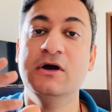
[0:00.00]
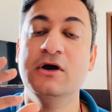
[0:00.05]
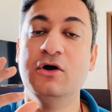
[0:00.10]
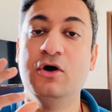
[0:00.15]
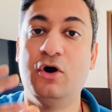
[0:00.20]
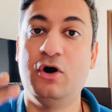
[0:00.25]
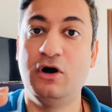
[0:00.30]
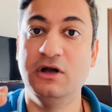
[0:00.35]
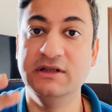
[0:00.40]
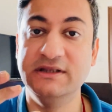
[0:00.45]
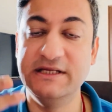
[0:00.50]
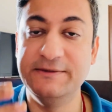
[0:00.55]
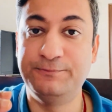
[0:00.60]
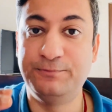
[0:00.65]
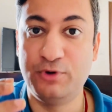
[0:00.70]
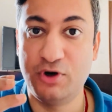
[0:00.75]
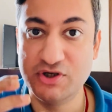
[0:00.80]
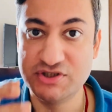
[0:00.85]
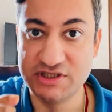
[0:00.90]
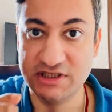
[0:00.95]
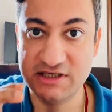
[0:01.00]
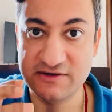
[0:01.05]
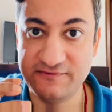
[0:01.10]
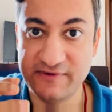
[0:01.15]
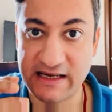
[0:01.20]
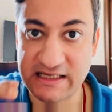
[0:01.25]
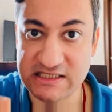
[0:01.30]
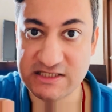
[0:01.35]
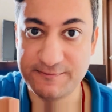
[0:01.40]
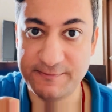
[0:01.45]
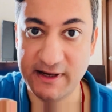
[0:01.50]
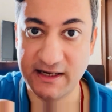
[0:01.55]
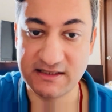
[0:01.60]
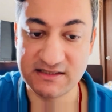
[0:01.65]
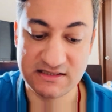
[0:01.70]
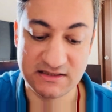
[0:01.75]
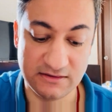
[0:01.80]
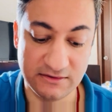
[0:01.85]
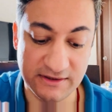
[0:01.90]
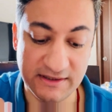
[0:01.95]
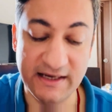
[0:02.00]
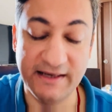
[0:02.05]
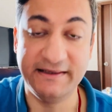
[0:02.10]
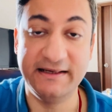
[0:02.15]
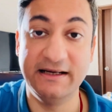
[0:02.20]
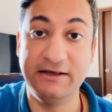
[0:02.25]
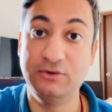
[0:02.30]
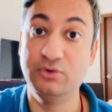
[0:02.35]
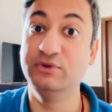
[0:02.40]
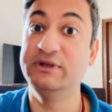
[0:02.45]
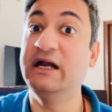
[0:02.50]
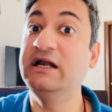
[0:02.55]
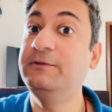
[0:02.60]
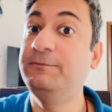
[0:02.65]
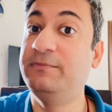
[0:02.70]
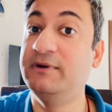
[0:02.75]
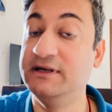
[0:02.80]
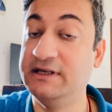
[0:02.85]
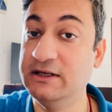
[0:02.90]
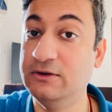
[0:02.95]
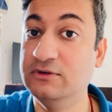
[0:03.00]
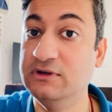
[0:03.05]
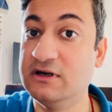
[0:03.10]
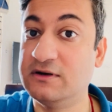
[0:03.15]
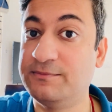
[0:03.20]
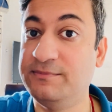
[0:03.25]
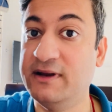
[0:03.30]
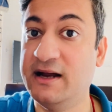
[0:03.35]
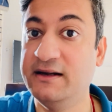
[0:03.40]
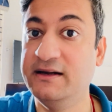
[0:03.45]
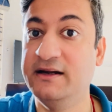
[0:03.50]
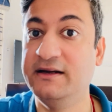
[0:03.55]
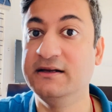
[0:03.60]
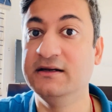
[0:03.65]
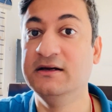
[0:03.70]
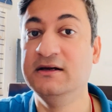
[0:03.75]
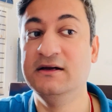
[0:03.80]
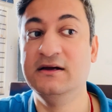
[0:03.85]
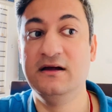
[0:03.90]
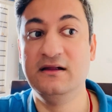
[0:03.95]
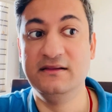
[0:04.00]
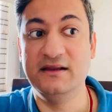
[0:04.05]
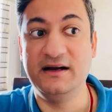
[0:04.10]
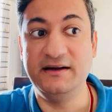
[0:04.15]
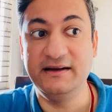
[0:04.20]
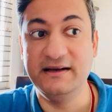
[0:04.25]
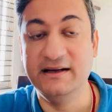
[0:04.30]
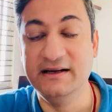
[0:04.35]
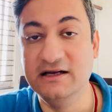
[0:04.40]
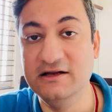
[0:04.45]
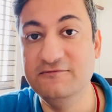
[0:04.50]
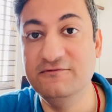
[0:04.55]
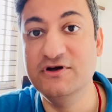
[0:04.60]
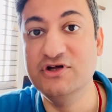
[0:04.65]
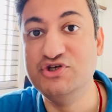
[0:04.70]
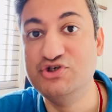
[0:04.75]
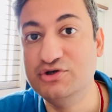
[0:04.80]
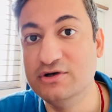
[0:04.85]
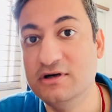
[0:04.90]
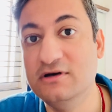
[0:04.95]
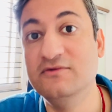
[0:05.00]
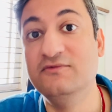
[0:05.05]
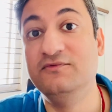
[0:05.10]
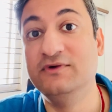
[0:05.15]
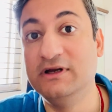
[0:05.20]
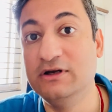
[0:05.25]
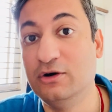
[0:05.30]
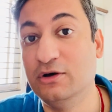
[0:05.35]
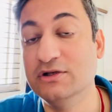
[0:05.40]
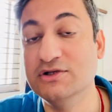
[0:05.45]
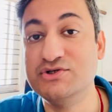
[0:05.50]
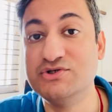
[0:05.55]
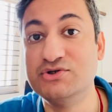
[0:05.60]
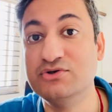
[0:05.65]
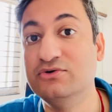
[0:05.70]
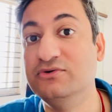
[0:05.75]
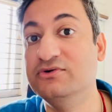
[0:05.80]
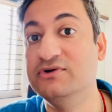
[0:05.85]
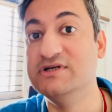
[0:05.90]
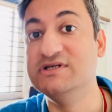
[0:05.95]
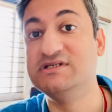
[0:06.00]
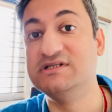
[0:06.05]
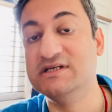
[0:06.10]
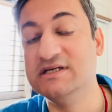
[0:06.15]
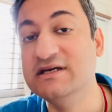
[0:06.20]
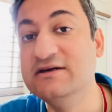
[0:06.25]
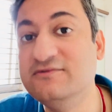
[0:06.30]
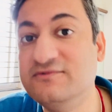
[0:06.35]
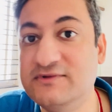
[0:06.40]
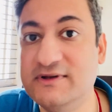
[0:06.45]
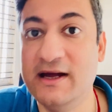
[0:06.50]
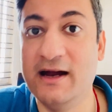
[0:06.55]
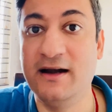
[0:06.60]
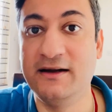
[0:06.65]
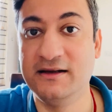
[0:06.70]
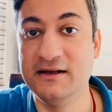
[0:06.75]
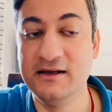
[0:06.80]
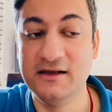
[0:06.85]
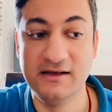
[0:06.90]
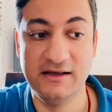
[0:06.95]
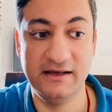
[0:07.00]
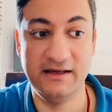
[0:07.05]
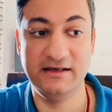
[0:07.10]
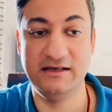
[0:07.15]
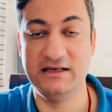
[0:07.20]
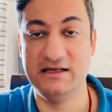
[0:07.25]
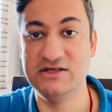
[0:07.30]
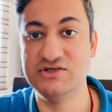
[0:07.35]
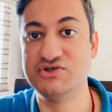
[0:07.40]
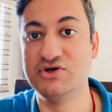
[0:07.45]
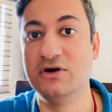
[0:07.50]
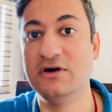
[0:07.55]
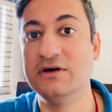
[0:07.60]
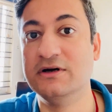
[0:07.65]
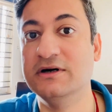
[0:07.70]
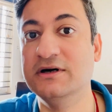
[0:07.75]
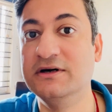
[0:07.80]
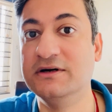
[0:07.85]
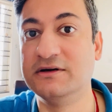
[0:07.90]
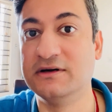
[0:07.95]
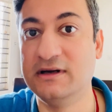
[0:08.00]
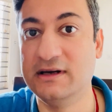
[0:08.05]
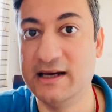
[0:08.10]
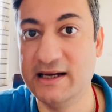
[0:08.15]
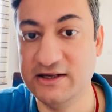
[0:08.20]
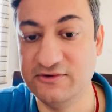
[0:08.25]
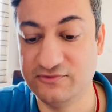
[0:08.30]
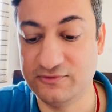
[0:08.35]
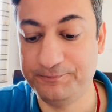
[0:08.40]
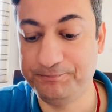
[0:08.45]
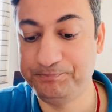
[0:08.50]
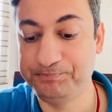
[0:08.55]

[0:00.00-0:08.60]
all the positive aspects related to that particular planet, that individual will also receive that in his or her life.